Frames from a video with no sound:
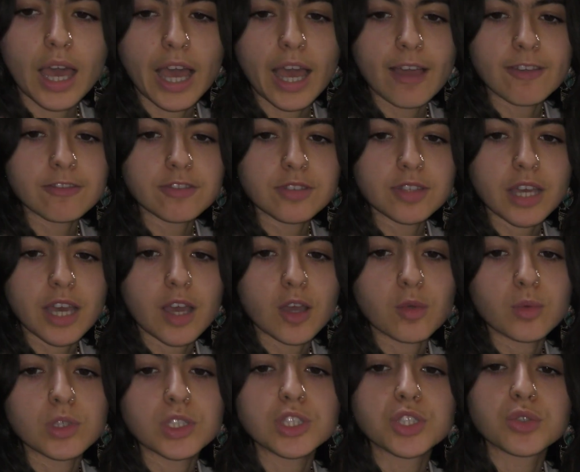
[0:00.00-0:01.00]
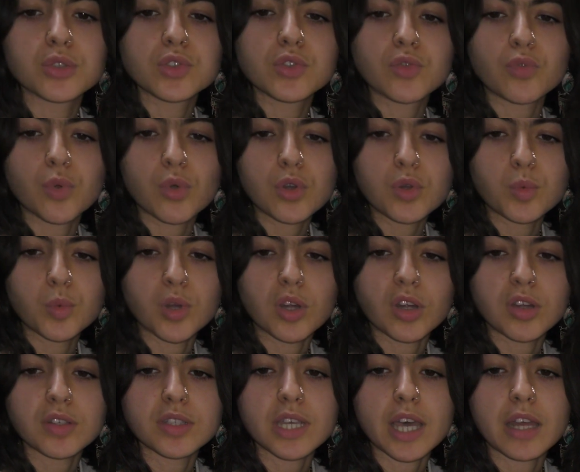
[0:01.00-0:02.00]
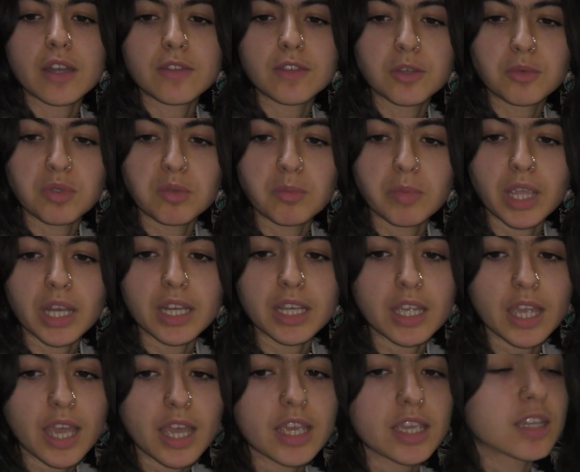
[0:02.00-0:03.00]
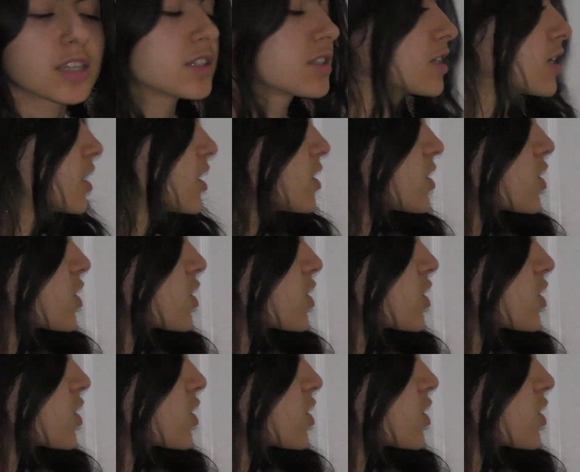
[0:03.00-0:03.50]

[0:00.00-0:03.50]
After that, we choose 4 words out of the remaining 8,